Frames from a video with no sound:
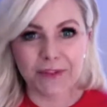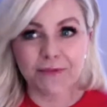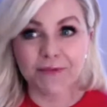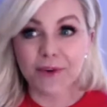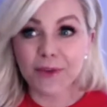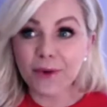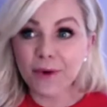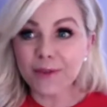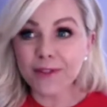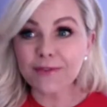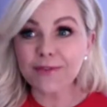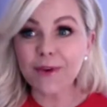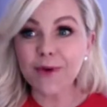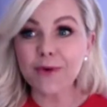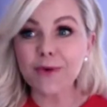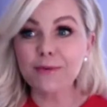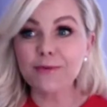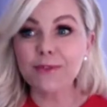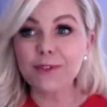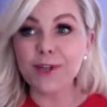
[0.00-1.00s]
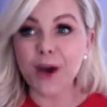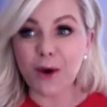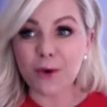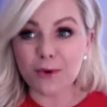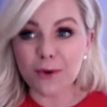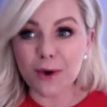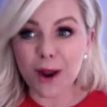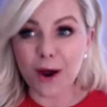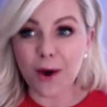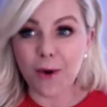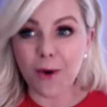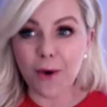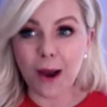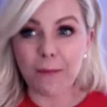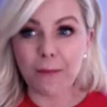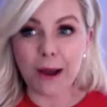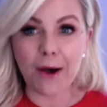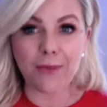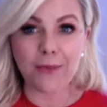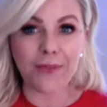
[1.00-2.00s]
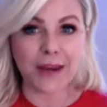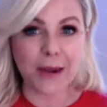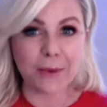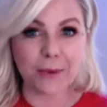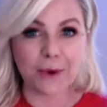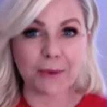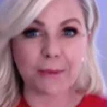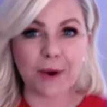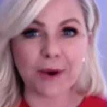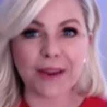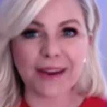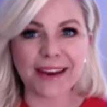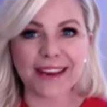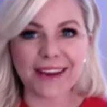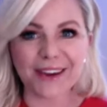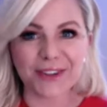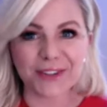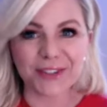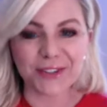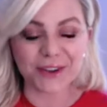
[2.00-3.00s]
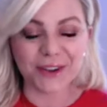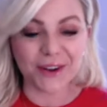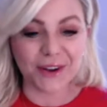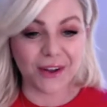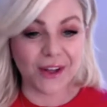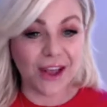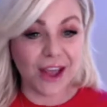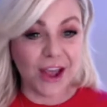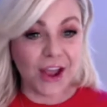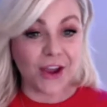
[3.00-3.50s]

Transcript: For those of you who don't know about the Network Marketing Inner Circle,